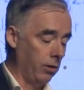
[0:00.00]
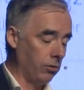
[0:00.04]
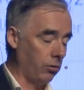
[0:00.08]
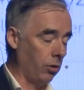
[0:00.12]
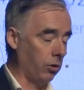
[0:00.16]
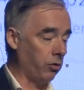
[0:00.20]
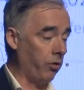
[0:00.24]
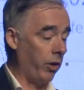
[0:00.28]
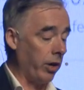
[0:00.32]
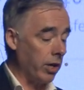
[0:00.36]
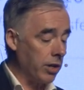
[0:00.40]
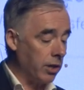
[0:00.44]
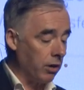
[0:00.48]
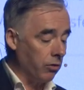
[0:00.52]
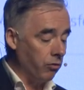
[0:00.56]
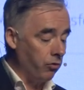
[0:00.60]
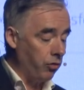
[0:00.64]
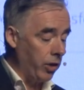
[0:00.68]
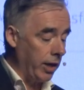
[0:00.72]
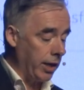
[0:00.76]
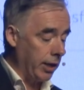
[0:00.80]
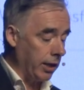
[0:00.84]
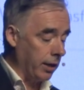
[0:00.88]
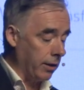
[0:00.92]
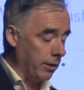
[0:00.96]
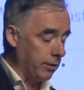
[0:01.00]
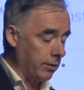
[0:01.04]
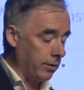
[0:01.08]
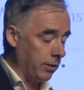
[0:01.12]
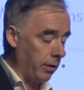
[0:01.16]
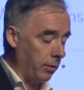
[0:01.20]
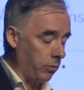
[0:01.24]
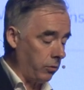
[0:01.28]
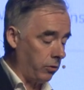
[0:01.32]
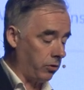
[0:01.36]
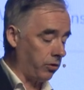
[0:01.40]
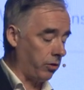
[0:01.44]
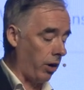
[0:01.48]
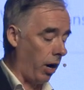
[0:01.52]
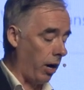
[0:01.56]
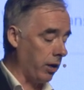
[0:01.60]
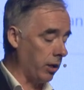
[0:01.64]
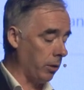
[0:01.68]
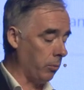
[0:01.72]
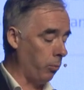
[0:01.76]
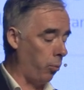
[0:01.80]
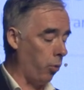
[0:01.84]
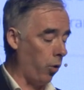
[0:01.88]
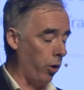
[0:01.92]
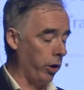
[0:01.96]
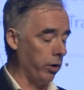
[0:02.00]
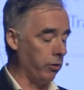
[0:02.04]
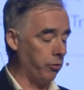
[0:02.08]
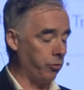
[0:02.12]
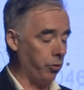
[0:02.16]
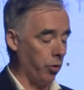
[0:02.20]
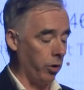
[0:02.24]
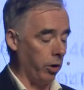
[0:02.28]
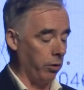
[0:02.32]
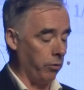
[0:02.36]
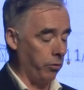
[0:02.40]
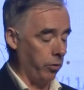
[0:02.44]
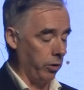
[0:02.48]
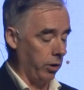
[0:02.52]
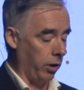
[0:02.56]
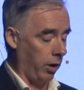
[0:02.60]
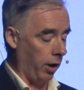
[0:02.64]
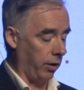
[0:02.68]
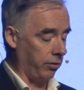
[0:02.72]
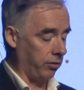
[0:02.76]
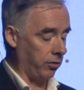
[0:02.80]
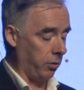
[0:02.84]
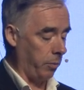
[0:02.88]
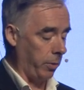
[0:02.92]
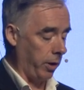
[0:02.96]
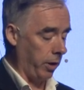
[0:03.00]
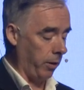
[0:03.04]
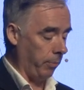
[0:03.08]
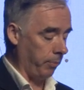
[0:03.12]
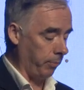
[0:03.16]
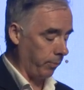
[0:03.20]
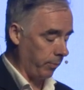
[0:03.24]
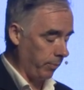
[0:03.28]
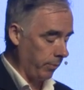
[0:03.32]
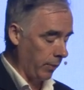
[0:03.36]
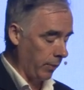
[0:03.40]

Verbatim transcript: So it's a very convenient starting point for, for the customer.